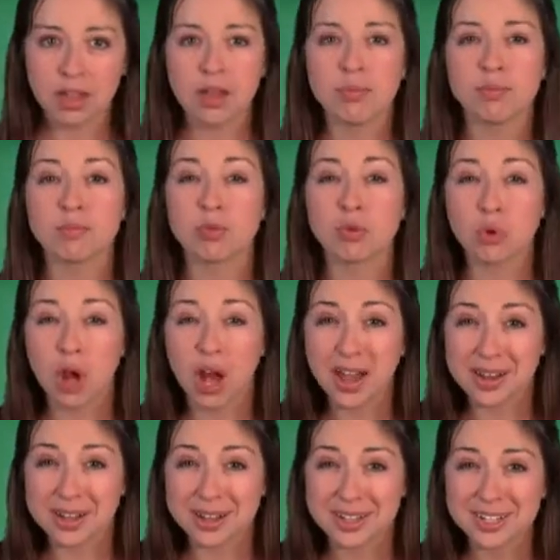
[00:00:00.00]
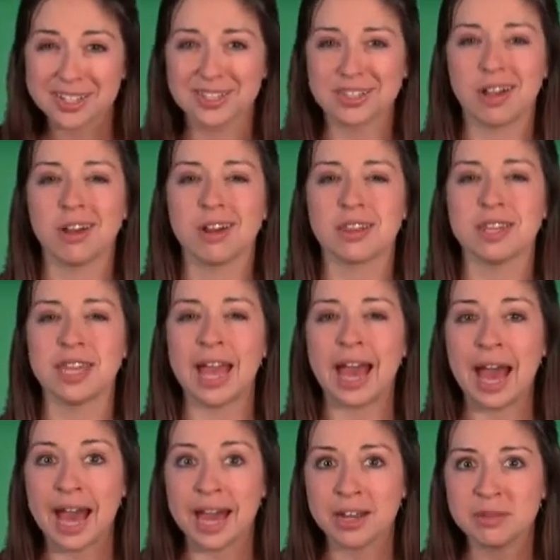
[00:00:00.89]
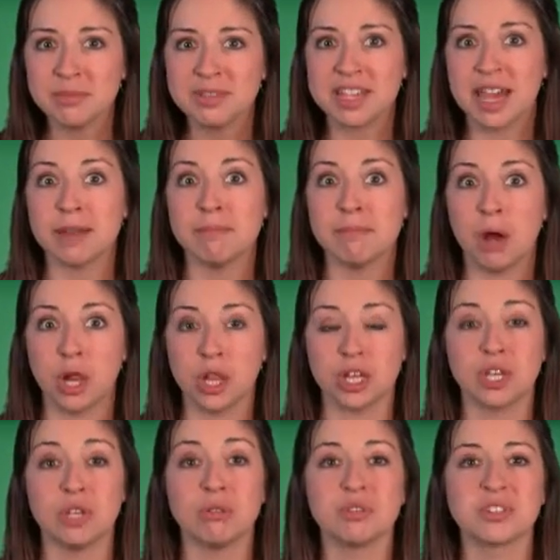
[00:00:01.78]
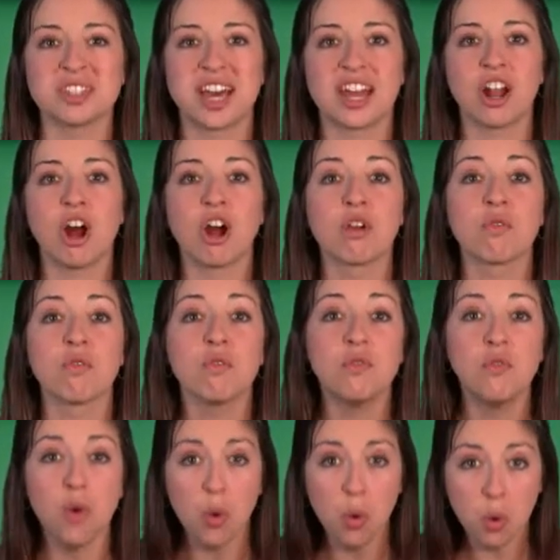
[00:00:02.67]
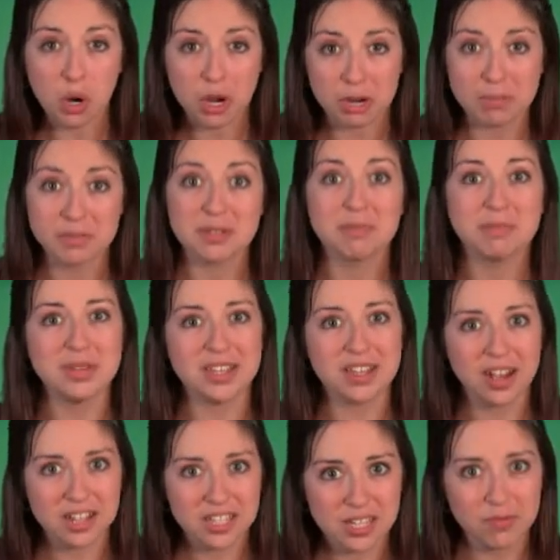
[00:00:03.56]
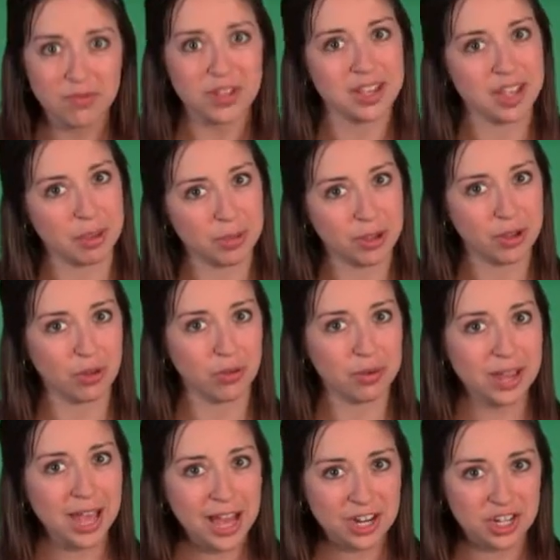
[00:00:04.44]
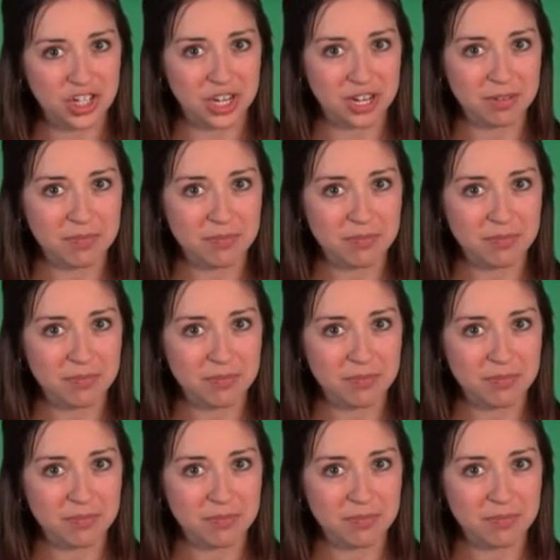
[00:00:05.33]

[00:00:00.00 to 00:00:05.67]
Products are the atoms and molecules that are formed because of the chemical reaction.